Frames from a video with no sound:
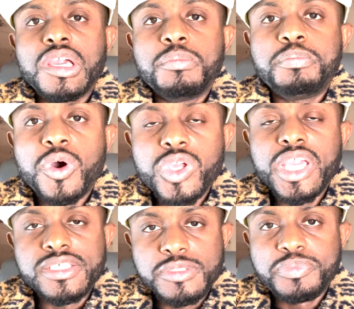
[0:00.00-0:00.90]
But
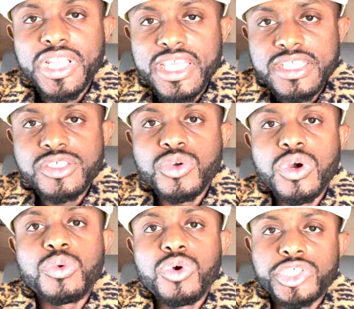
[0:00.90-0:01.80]
yes, please go
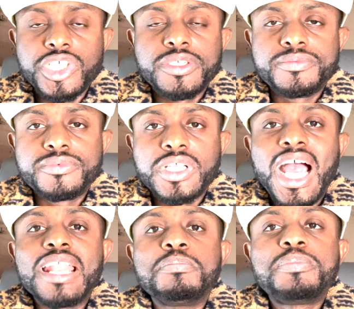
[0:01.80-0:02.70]
and watch it
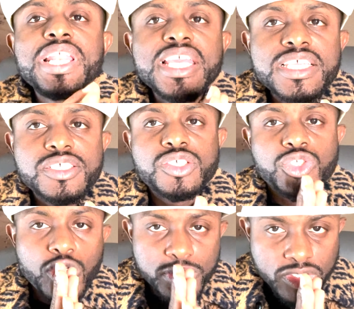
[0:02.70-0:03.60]
and please
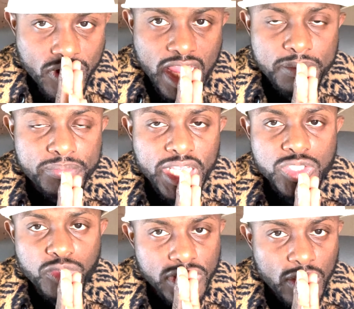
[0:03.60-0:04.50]
subscribe. That's
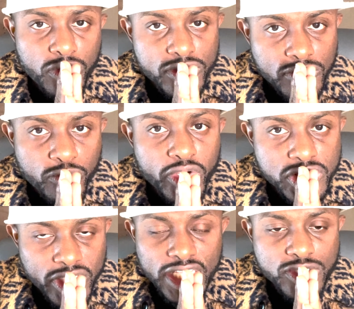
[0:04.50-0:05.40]
one thing I want you to do. Once
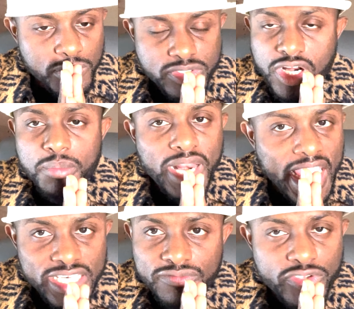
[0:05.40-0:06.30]
you're there, subscribe.
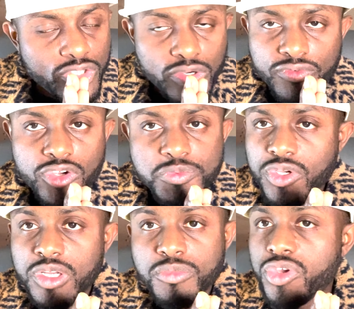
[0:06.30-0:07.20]
Like the video, of course,
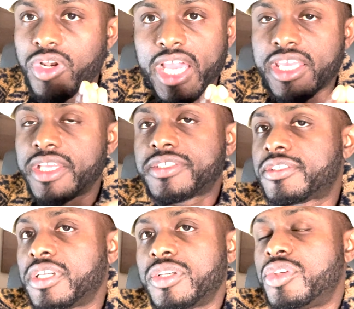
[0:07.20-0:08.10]
because the more you like it,
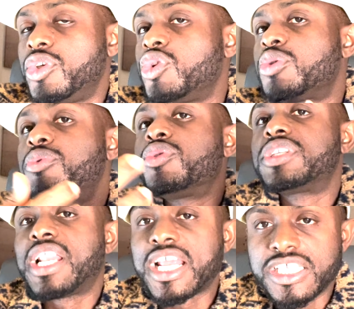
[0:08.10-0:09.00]
YouTube knows they
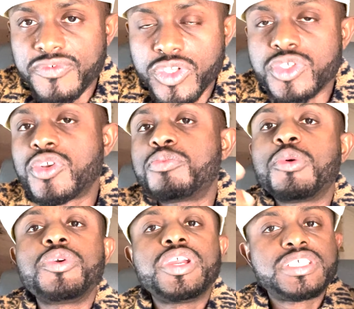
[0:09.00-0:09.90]
like this video. It's going to
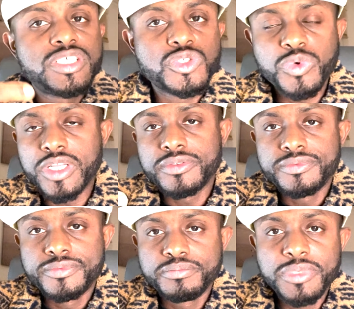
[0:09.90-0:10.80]
populate it as well.
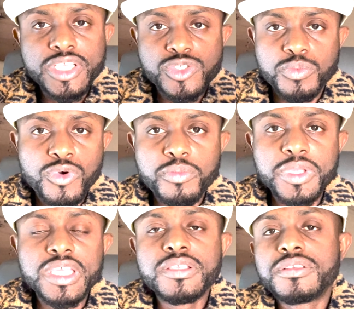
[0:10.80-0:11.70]
Please support
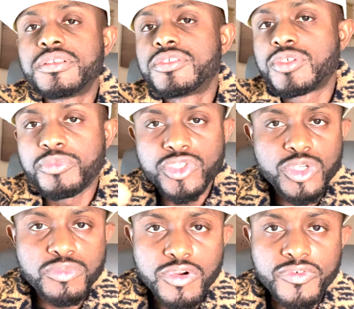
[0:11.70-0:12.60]
me. Support your
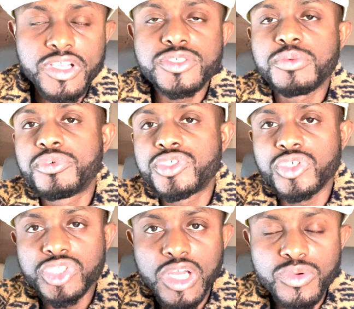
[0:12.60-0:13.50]
brother. Support your
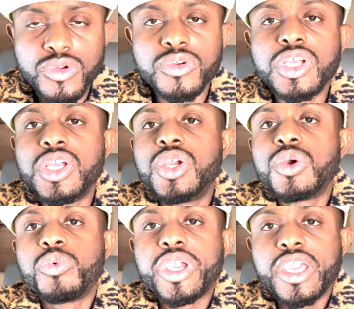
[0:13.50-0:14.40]
channel.
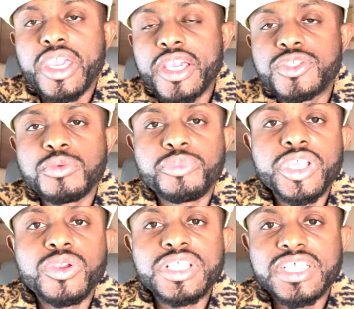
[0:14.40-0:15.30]
We're here to bring
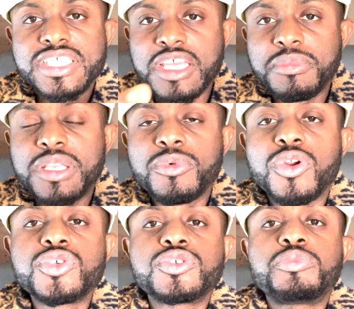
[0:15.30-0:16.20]
you entertainment, but
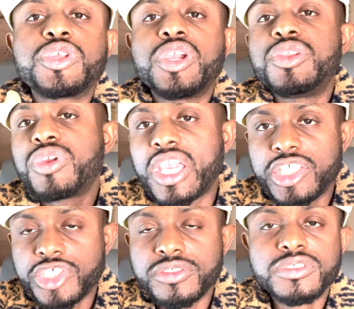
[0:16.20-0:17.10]
also to bring you
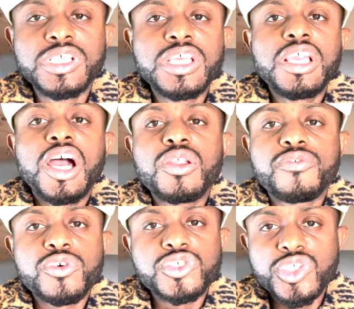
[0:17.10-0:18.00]
education and, of
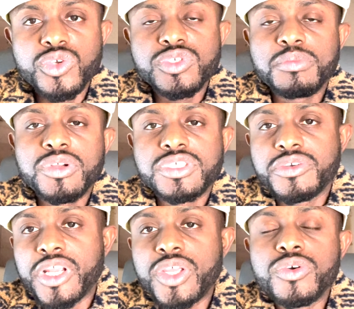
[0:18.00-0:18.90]
course, news about
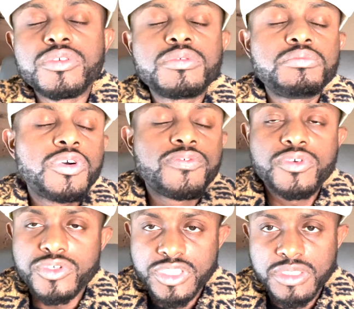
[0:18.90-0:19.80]
Sierra Leone, but, of
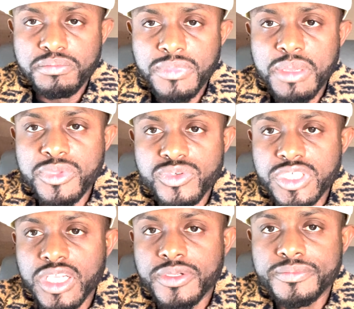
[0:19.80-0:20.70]
course, my
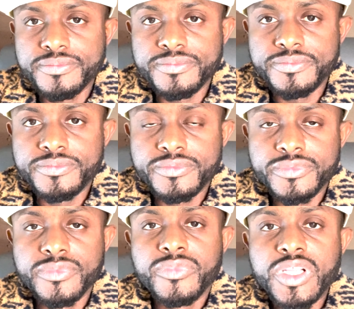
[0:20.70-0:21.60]
music.
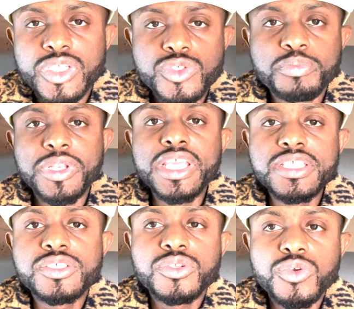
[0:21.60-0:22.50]
So
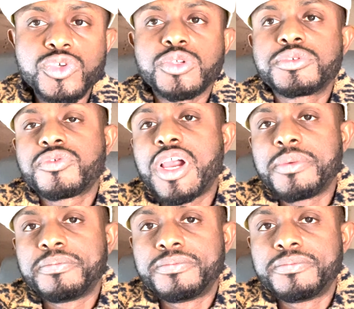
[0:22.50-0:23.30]
please go subscribe.